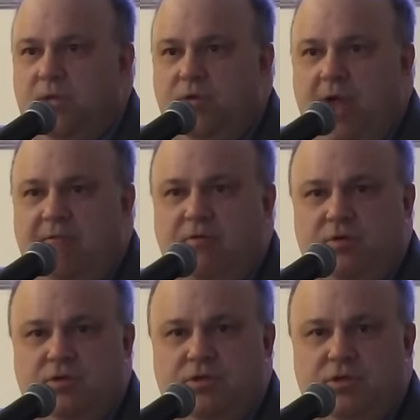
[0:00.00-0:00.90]
you have
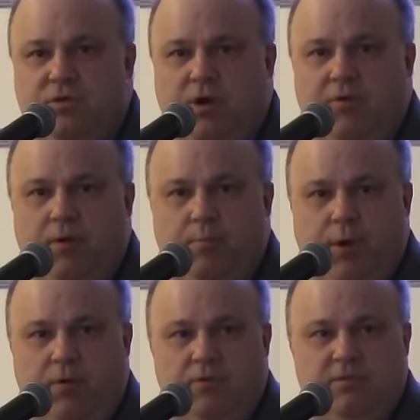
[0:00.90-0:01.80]
over 200
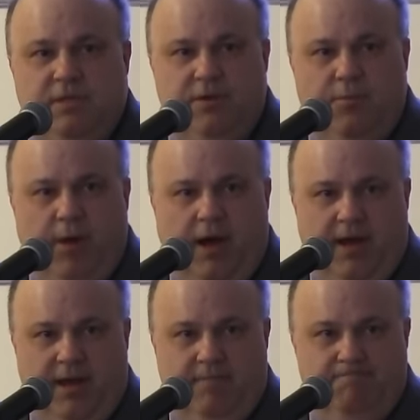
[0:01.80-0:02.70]
bones in your
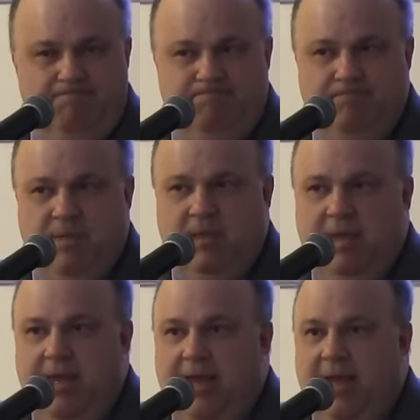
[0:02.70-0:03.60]
body.
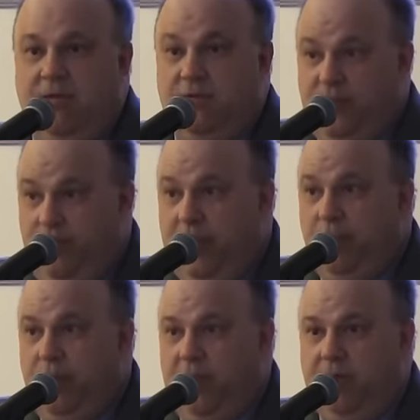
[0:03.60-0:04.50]
And there are two
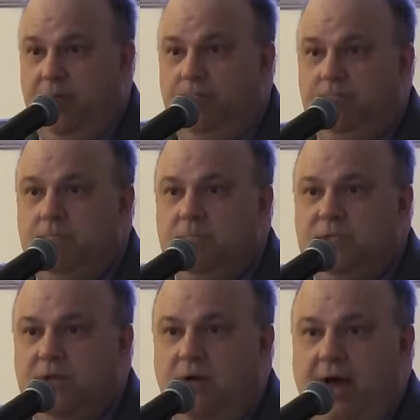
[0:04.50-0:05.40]
people here.
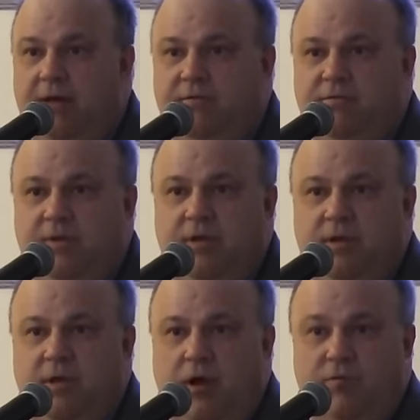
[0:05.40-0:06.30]
So out of
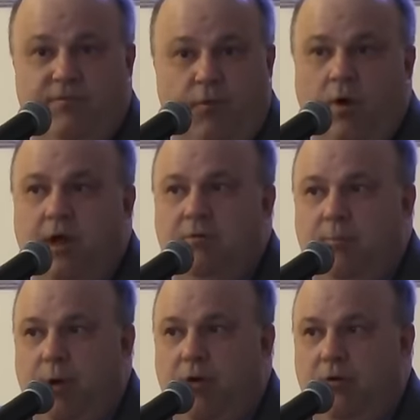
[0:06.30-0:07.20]
over
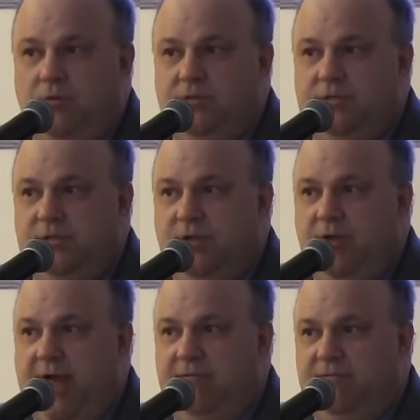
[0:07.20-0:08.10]
400 bones,
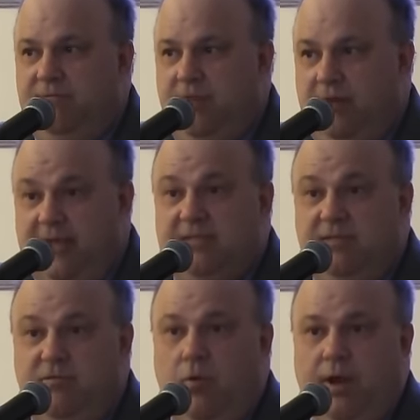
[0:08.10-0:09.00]
you have less
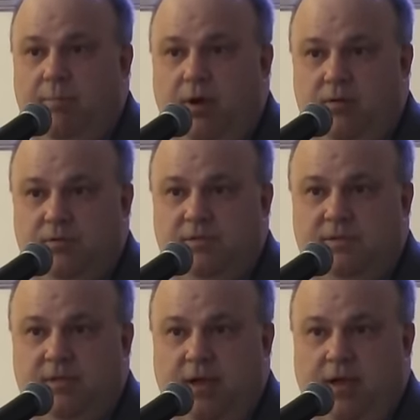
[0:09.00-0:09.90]
than 40
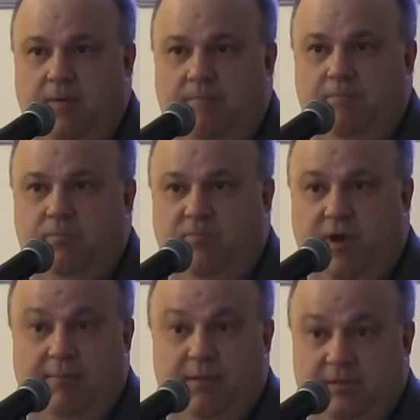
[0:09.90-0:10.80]
bones um,
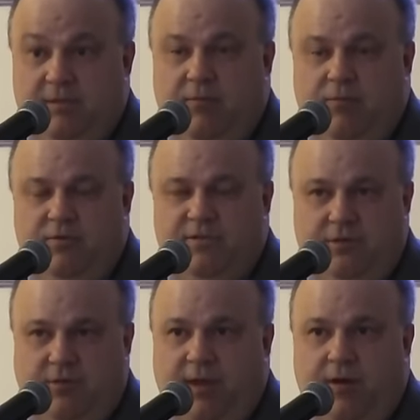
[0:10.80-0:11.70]
fragments that were
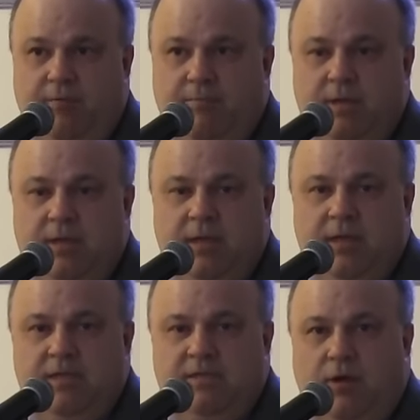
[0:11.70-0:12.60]
still there.
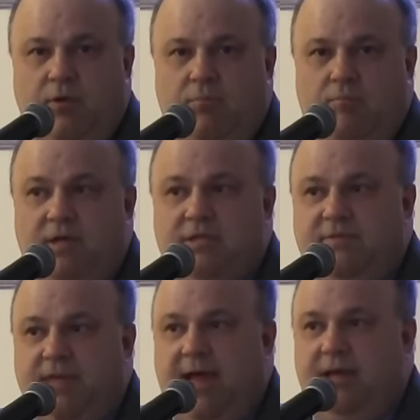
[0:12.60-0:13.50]
So much
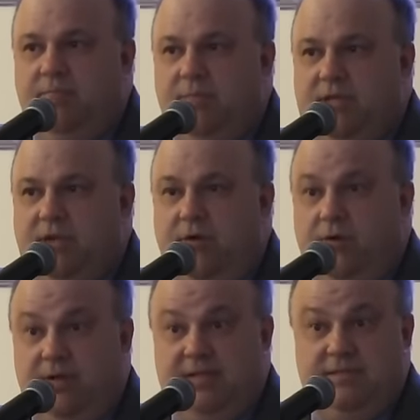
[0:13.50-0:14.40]
of that
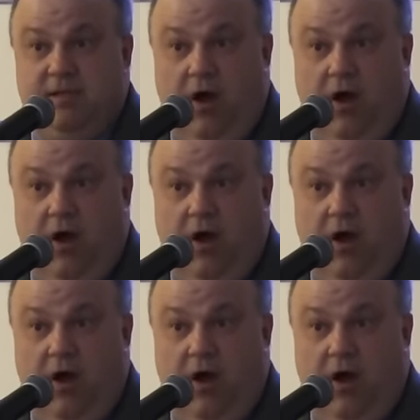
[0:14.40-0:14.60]
material is